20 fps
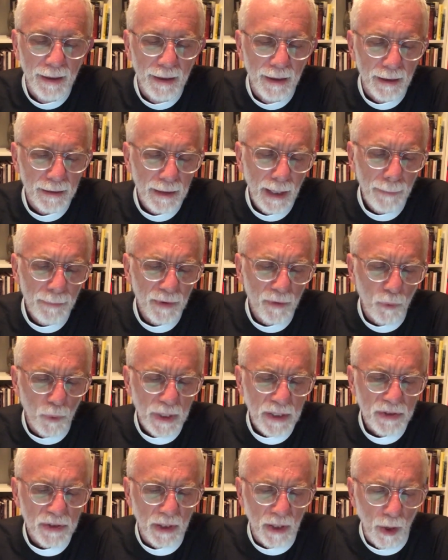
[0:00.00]
A couple of
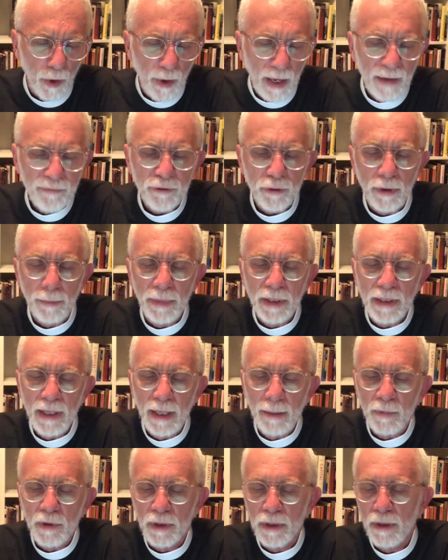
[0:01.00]
weeks ago, after it
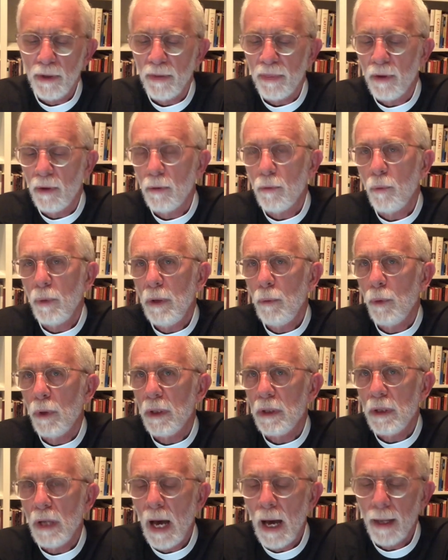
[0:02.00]
became clear that we
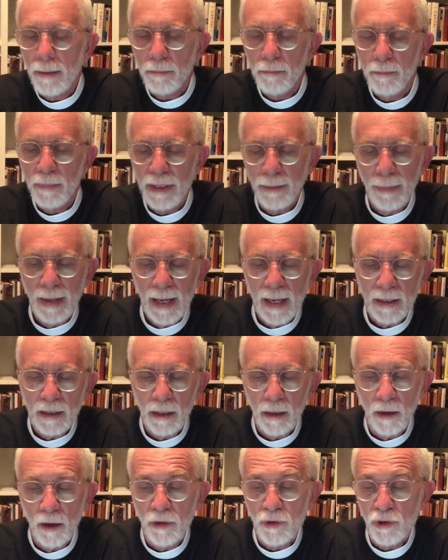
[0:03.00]
would not be back
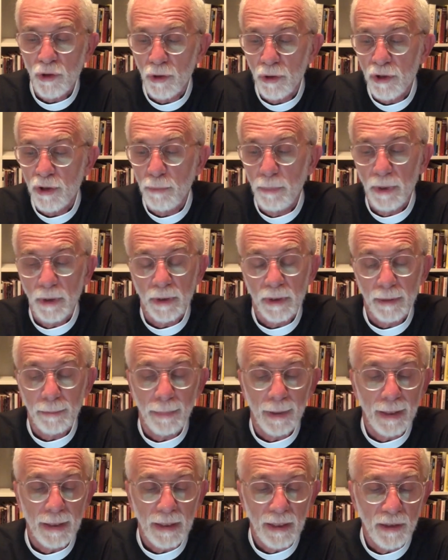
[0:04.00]
in our church building
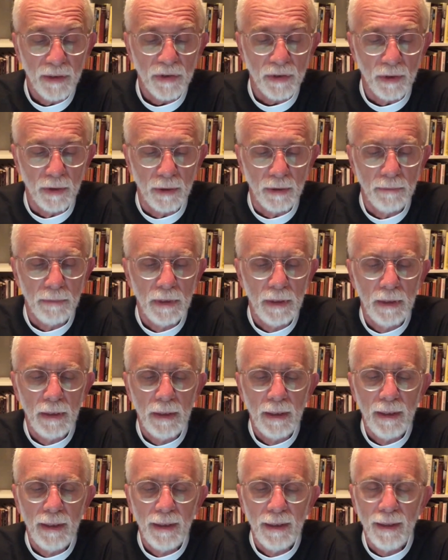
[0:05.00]
by Easter,
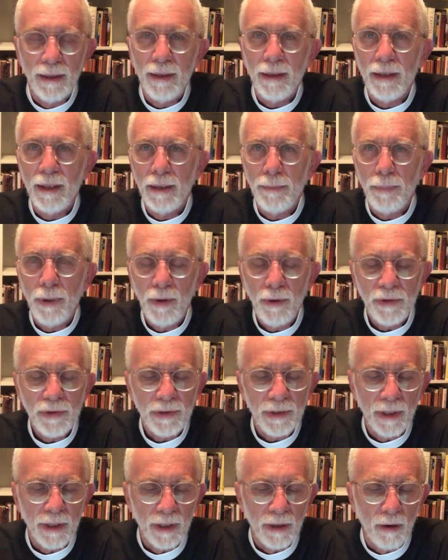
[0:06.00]
I
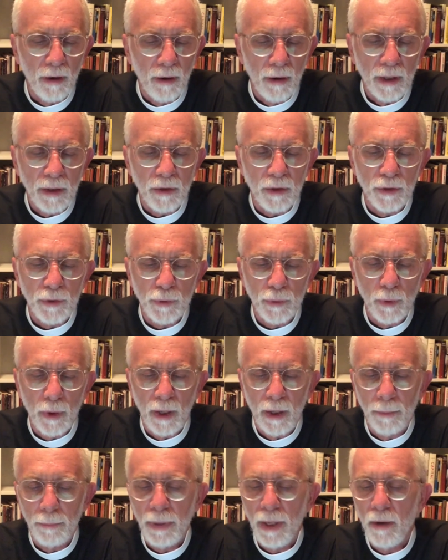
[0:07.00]
posted an article to
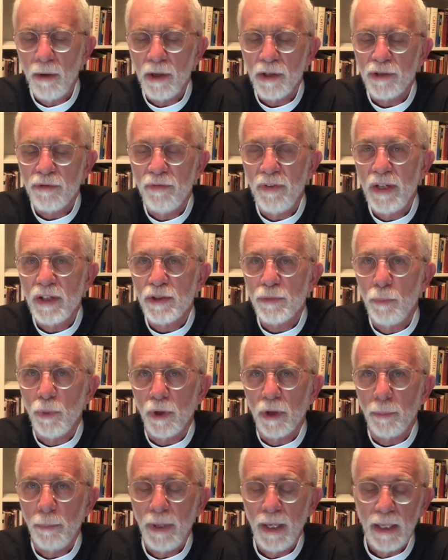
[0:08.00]
our parish
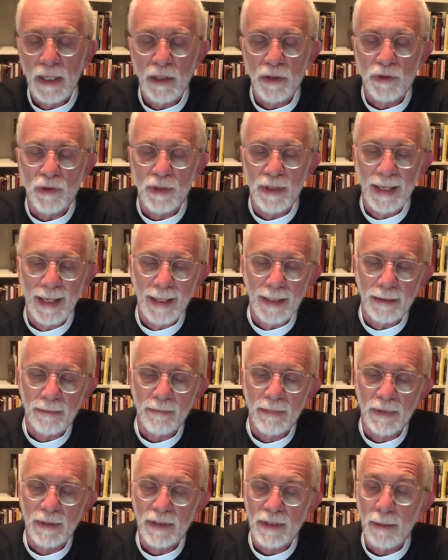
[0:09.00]
Facebook page that
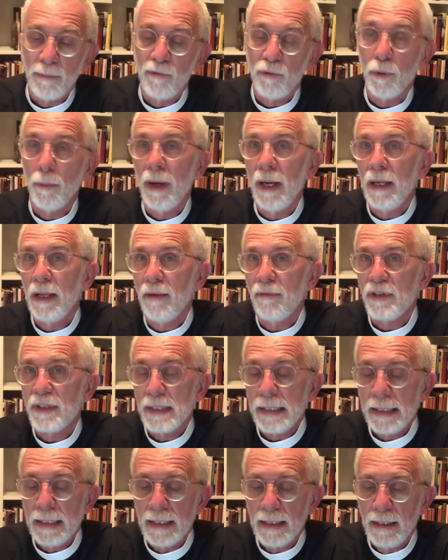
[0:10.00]
some of you might have
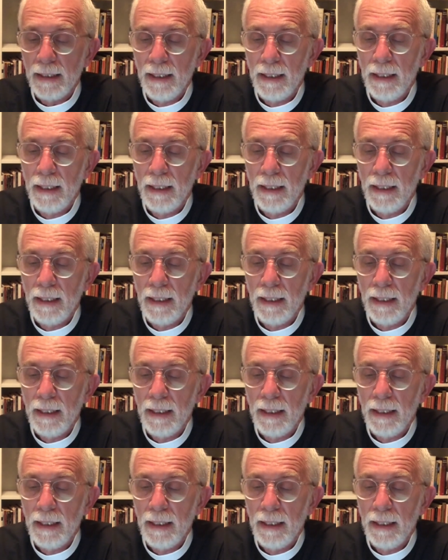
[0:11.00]
seen.